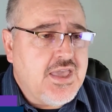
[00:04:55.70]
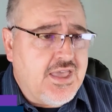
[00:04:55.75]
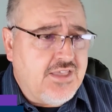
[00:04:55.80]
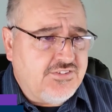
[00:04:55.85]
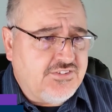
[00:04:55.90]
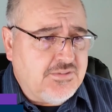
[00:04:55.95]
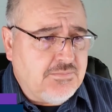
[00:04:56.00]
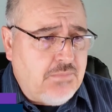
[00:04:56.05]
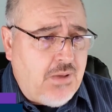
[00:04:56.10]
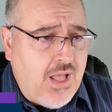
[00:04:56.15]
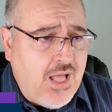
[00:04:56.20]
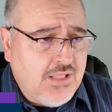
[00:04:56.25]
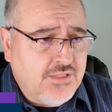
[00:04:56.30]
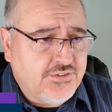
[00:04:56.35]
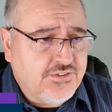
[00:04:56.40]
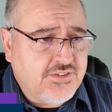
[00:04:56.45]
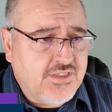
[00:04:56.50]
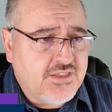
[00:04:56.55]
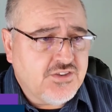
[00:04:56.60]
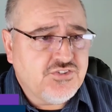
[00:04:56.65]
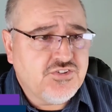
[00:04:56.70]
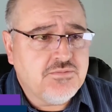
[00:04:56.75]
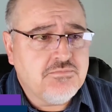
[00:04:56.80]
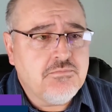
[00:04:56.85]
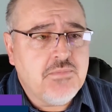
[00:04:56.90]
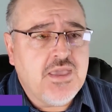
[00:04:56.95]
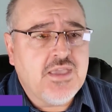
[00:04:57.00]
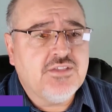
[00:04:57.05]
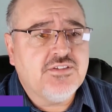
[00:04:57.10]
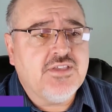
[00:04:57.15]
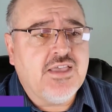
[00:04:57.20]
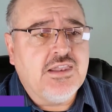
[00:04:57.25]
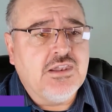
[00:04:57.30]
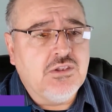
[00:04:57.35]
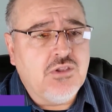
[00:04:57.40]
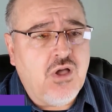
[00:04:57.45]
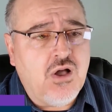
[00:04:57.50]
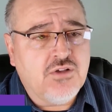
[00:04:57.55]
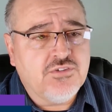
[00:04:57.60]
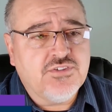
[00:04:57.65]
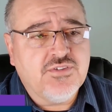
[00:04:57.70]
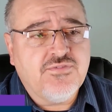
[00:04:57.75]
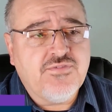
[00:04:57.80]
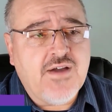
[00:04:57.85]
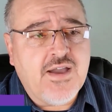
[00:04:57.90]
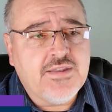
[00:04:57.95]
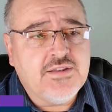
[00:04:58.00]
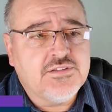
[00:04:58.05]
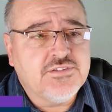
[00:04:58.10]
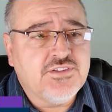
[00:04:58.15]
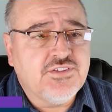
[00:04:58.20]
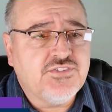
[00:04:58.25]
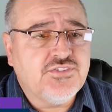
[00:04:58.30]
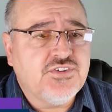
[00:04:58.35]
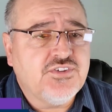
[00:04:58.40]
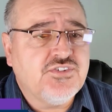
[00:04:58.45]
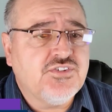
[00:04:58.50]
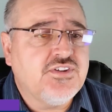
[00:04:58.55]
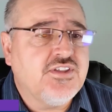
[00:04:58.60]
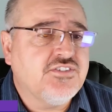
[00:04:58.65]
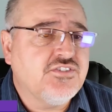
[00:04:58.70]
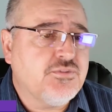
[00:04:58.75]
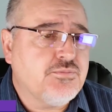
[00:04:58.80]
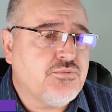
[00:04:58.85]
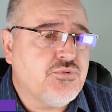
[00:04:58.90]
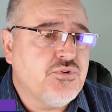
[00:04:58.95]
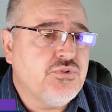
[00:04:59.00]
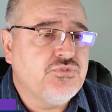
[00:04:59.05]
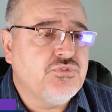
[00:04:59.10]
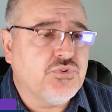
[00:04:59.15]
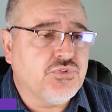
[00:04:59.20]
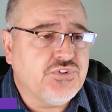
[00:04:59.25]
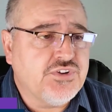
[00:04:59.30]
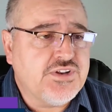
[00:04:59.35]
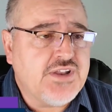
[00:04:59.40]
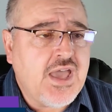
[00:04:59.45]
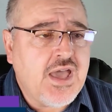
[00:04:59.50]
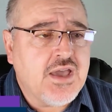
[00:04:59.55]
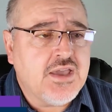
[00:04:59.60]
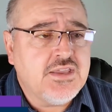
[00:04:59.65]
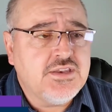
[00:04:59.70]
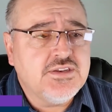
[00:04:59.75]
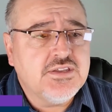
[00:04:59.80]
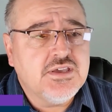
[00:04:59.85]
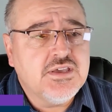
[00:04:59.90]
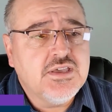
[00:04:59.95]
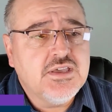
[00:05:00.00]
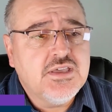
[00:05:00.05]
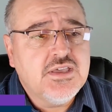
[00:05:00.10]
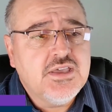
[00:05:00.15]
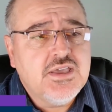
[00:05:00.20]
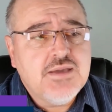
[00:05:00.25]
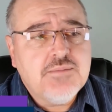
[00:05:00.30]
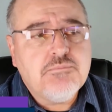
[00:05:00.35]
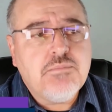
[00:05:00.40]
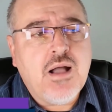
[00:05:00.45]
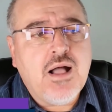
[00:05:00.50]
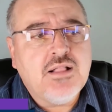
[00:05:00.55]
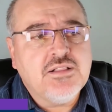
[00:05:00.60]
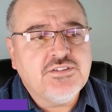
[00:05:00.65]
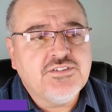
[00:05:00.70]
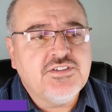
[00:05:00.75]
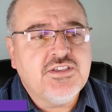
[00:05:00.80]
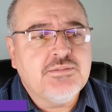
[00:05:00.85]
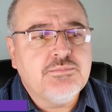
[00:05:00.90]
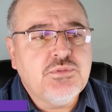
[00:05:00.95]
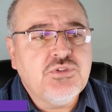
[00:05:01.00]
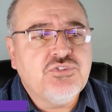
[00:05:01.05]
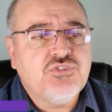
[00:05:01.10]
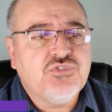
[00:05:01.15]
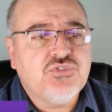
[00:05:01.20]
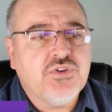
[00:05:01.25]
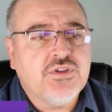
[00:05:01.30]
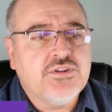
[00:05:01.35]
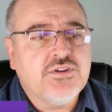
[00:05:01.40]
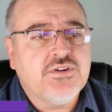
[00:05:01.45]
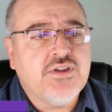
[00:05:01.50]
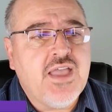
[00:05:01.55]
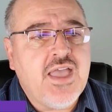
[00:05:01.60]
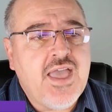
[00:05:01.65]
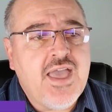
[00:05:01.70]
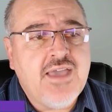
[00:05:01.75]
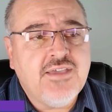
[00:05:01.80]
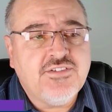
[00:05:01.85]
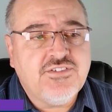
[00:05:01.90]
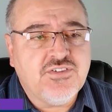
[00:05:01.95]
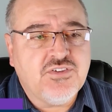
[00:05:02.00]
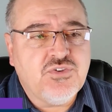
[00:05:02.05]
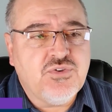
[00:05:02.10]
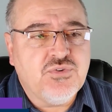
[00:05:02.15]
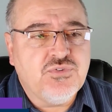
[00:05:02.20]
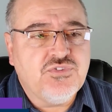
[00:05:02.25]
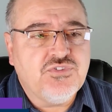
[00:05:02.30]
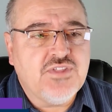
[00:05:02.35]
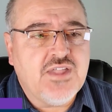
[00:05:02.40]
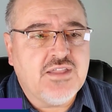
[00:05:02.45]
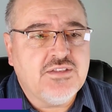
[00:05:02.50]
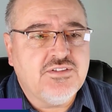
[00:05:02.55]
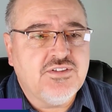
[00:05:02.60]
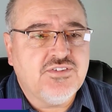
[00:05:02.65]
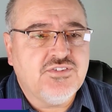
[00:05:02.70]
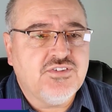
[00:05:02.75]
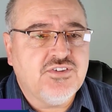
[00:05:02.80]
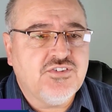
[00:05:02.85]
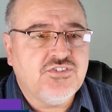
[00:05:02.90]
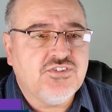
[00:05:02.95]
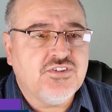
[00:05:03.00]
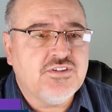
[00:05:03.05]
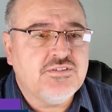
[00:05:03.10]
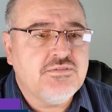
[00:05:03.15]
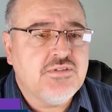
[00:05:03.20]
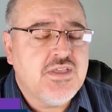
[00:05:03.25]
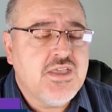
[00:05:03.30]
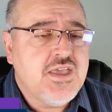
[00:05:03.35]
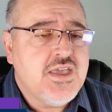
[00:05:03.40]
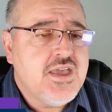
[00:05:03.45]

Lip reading: as the policy engine makes and logs the final decision as approved or denied. policy administrator executes that decision